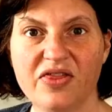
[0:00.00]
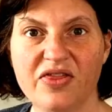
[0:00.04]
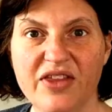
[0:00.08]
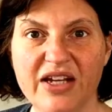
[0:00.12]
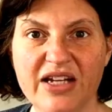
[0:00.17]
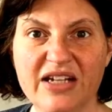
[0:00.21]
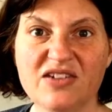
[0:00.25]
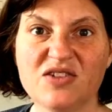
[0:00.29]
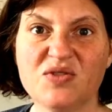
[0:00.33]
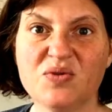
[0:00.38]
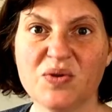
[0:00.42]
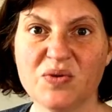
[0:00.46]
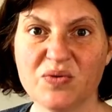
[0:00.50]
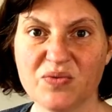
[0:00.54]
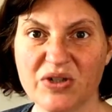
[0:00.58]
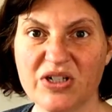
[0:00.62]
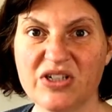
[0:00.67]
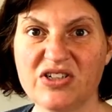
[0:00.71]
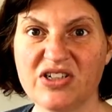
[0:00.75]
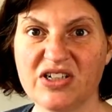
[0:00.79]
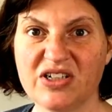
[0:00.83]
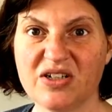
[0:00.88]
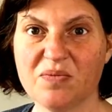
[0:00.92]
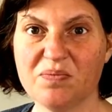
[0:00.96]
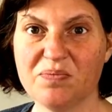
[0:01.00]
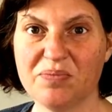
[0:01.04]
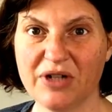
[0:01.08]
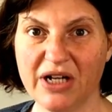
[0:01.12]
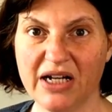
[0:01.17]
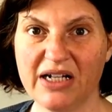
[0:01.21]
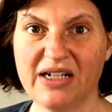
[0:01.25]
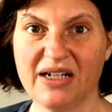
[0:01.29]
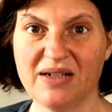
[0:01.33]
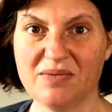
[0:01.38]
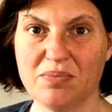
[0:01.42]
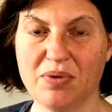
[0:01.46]
Things were reaching a
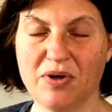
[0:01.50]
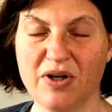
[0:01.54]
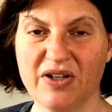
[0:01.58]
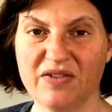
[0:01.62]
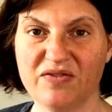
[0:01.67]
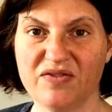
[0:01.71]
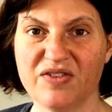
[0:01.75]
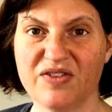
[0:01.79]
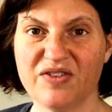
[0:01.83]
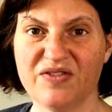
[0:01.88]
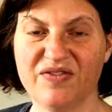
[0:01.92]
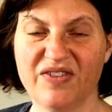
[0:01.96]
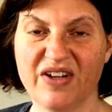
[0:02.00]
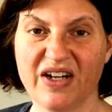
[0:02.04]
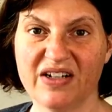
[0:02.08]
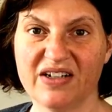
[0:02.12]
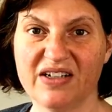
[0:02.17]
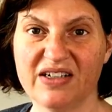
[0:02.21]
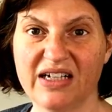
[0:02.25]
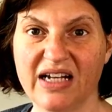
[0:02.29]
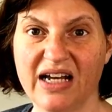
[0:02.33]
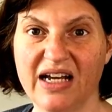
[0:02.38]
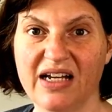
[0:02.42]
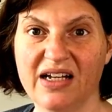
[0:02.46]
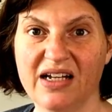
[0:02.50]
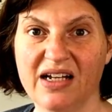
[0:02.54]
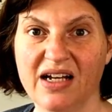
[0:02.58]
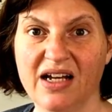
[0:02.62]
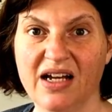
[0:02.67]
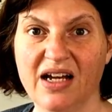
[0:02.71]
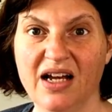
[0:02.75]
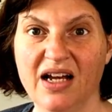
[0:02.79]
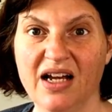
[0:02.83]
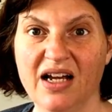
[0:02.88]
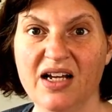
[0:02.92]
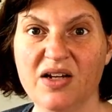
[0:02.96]
breaking point for Faraday.
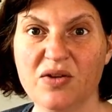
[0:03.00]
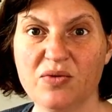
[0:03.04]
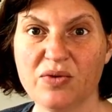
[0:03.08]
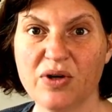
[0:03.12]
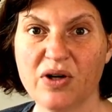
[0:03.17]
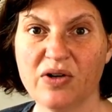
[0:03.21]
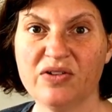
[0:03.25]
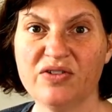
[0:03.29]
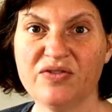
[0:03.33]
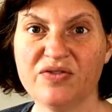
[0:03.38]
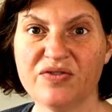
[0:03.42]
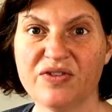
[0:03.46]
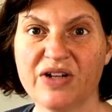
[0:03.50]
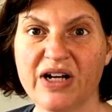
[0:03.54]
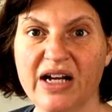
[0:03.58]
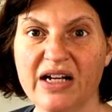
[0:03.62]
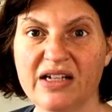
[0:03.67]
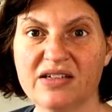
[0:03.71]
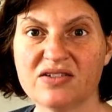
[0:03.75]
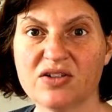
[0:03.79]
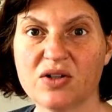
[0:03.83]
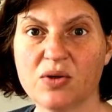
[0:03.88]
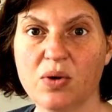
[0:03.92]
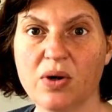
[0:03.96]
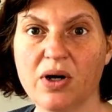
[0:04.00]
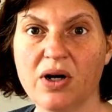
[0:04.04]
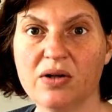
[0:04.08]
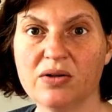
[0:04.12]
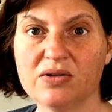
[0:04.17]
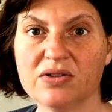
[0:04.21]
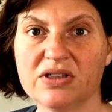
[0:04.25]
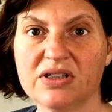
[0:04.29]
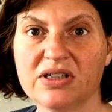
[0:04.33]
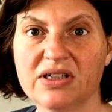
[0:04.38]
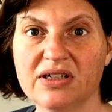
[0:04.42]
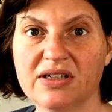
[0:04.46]
He wrote a friend,
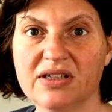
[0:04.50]
quote,